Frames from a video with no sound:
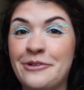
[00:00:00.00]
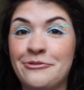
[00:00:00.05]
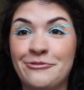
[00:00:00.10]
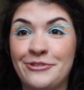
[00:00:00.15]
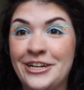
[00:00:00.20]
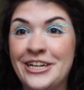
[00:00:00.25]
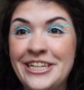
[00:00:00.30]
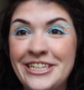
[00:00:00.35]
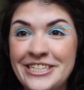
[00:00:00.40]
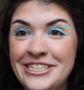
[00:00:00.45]
I
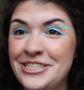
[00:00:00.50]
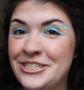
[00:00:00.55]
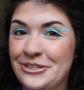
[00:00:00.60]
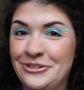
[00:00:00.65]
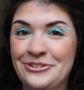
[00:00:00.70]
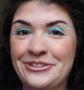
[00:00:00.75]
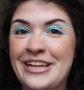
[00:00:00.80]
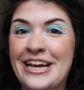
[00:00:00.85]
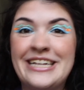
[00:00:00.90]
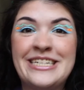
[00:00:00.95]
really
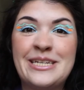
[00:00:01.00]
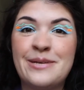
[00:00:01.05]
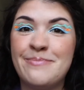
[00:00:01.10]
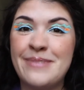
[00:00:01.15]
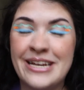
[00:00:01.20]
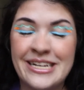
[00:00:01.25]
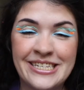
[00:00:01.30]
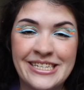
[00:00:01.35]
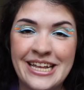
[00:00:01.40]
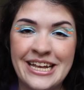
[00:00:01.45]
do like to
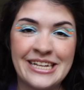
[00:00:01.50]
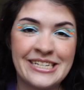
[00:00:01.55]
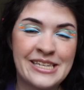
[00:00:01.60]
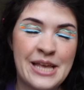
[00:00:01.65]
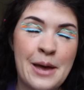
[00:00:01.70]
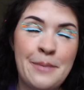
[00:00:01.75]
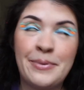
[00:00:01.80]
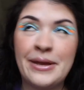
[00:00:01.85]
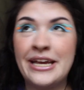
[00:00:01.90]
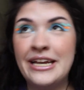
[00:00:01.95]
mix things
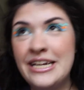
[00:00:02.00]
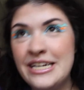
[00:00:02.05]
up.